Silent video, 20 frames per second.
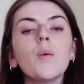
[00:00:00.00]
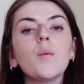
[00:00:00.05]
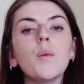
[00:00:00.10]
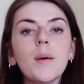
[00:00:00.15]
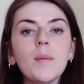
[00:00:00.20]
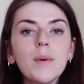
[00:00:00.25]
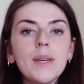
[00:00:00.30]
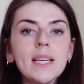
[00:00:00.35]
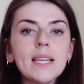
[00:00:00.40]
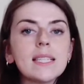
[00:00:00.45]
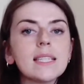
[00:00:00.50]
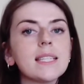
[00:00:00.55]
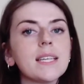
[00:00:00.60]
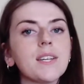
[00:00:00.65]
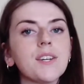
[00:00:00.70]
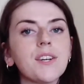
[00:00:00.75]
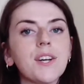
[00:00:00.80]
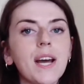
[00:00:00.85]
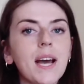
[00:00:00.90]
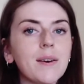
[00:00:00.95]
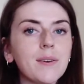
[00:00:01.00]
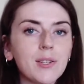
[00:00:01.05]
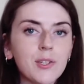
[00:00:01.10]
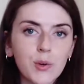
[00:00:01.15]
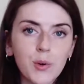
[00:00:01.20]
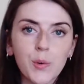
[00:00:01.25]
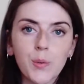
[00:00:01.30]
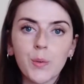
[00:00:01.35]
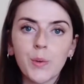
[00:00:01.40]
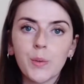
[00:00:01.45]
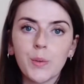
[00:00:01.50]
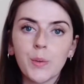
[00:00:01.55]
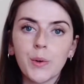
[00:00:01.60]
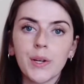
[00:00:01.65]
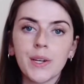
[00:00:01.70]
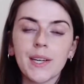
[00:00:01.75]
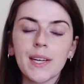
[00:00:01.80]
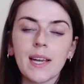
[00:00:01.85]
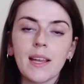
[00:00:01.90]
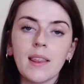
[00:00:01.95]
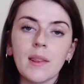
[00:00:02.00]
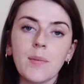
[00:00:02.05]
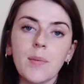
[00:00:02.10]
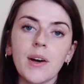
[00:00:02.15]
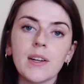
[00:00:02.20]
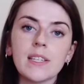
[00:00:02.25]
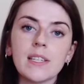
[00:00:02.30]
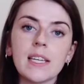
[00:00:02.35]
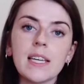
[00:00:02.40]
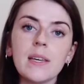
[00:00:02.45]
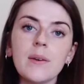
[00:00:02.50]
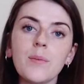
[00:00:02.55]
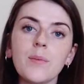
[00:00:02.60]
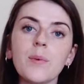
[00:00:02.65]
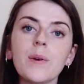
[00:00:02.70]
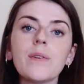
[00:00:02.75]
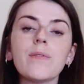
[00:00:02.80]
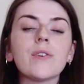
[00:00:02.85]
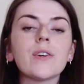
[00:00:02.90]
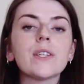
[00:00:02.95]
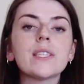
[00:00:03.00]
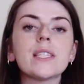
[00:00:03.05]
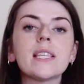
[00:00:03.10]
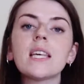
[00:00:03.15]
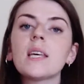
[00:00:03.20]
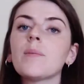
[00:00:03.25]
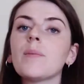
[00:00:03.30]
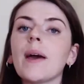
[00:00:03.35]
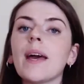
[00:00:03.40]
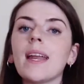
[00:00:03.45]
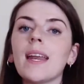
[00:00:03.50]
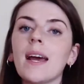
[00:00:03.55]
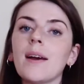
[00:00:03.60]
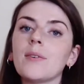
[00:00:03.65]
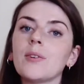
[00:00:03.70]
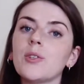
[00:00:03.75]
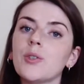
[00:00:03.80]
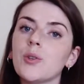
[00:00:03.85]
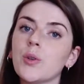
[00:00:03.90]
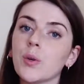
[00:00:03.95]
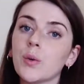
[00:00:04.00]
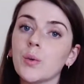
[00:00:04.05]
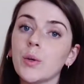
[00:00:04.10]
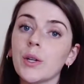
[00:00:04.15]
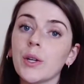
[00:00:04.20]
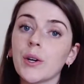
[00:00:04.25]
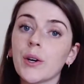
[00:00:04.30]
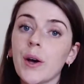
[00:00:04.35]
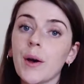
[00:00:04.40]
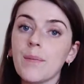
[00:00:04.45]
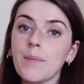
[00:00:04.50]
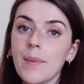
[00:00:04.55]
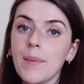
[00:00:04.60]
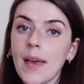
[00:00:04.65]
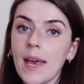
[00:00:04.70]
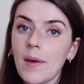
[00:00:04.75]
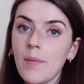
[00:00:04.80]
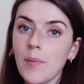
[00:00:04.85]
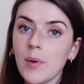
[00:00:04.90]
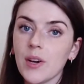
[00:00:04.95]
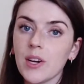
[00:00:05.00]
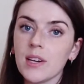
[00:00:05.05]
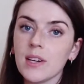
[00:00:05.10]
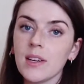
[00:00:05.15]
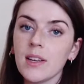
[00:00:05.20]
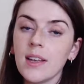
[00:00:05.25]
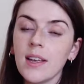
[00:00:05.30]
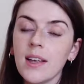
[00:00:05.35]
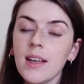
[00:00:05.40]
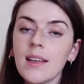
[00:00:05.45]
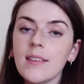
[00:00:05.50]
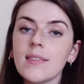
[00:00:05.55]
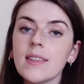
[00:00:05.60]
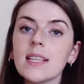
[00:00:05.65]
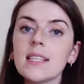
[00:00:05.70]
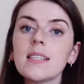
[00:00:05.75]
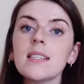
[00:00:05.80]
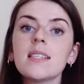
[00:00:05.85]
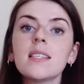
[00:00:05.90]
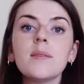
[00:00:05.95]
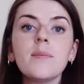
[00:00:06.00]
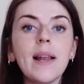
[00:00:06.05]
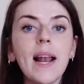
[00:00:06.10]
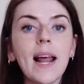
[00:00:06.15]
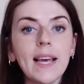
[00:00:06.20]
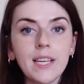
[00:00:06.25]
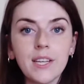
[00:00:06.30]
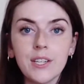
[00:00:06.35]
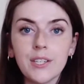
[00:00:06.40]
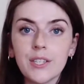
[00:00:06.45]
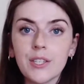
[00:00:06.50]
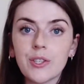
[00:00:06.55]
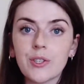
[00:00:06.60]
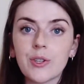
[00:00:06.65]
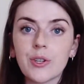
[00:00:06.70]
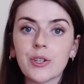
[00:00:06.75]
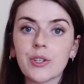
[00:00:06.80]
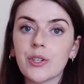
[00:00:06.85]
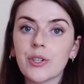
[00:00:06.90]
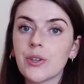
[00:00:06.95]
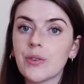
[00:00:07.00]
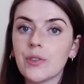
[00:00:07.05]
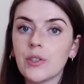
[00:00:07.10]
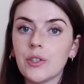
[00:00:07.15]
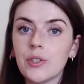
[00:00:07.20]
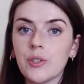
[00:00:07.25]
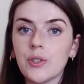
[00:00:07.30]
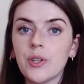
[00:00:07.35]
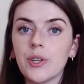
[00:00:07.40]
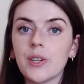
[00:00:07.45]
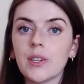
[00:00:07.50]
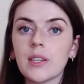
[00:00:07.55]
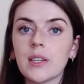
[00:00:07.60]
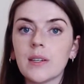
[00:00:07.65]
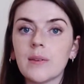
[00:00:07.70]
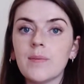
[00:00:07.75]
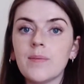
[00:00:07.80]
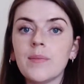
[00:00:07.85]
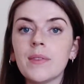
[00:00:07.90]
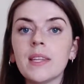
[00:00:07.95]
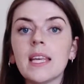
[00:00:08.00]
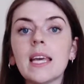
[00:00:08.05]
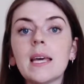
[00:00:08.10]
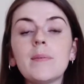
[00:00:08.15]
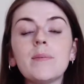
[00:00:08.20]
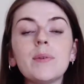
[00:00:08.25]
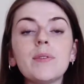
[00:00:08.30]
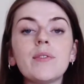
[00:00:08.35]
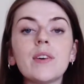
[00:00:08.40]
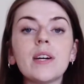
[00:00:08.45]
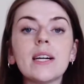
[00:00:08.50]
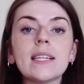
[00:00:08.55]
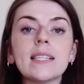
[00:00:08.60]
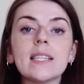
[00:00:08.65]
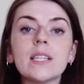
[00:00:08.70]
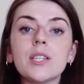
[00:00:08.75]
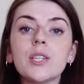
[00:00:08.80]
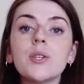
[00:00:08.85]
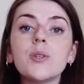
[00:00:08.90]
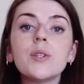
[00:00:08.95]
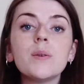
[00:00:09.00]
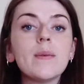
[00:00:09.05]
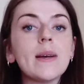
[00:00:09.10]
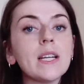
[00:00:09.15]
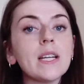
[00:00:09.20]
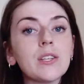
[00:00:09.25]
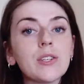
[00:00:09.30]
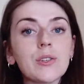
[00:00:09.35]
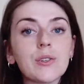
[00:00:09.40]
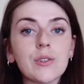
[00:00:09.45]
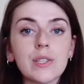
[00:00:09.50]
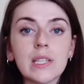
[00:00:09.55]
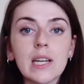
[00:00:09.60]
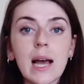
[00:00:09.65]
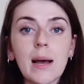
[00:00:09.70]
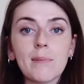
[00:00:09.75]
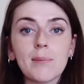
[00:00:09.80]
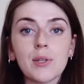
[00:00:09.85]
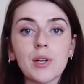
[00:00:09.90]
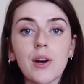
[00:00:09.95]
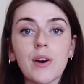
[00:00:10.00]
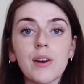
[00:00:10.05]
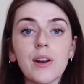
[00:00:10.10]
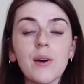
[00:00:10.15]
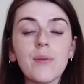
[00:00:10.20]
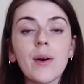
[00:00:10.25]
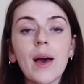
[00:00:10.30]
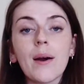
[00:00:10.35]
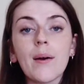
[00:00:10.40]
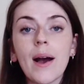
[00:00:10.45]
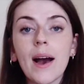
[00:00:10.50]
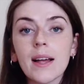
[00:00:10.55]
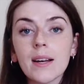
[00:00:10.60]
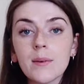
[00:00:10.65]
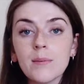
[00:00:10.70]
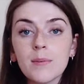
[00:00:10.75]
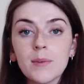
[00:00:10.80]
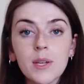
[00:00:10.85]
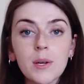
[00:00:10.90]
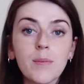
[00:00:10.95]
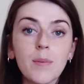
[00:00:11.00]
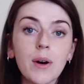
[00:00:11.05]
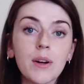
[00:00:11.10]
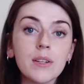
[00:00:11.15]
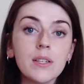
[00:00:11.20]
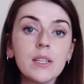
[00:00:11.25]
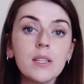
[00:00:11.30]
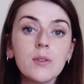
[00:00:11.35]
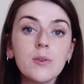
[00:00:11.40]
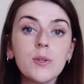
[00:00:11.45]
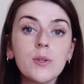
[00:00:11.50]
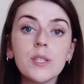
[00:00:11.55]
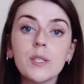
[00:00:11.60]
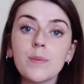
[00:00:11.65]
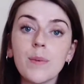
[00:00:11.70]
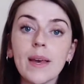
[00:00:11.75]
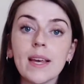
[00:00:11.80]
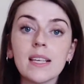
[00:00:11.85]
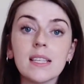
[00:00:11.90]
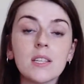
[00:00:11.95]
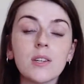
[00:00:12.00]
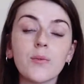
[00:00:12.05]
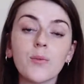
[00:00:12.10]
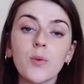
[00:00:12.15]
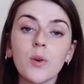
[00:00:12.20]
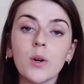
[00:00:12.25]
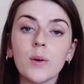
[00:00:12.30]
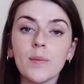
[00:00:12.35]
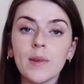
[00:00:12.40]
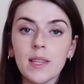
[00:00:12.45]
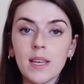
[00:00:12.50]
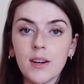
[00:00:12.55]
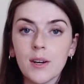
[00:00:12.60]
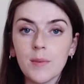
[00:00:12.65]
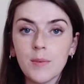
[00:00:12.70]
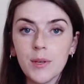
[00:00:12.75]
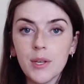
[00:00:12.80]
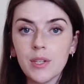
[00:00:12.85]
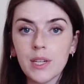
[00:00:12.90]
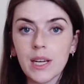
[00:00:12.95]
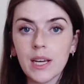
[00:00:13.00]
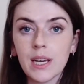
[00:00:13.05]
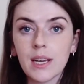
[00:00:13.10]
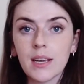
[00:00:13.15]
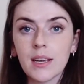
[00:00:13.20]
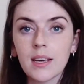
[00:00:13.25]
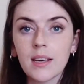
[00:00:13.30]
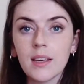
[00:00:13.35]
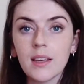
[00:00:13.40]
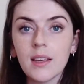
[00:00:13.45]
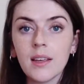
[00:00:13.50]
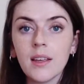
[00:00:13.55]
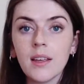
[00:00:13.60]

When we consider how a drug will work in the body, we first think about how a drug will look on paper. This is the molecular structure of the drug. It provides a two-dimensional snapshot of how atoms are bonded through space to form a therapeutic.